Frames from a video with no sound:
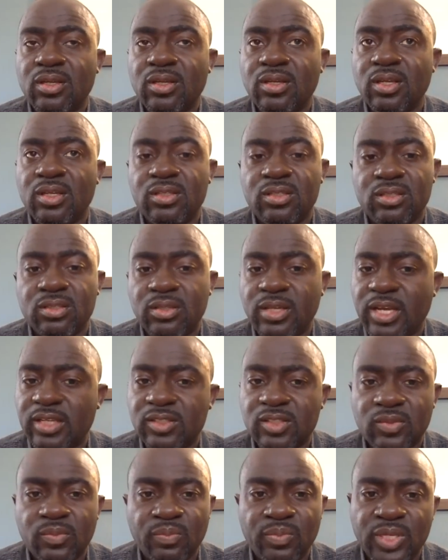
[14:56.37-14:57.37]
then
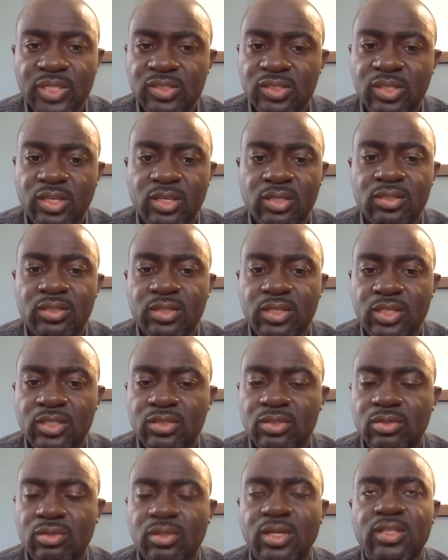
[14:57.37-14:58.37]
nothing beats
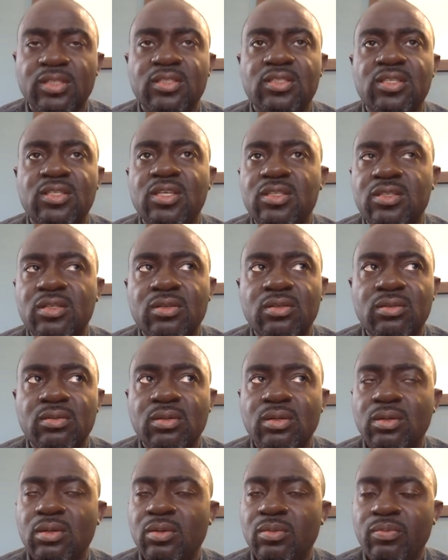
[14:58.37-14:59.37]
diesel. And
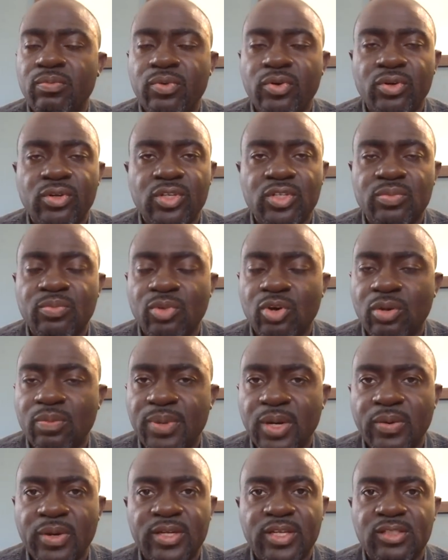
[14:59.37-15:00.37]
diesel produce more
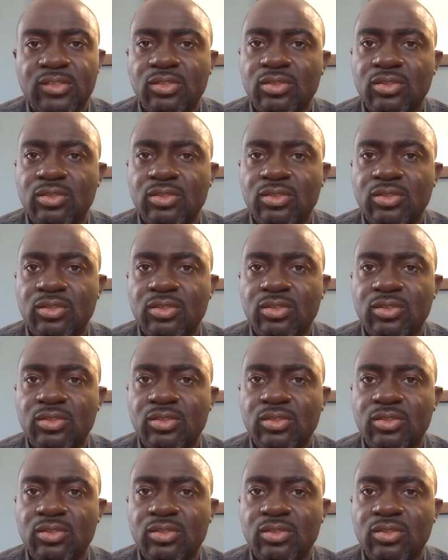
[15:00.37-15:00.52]
power than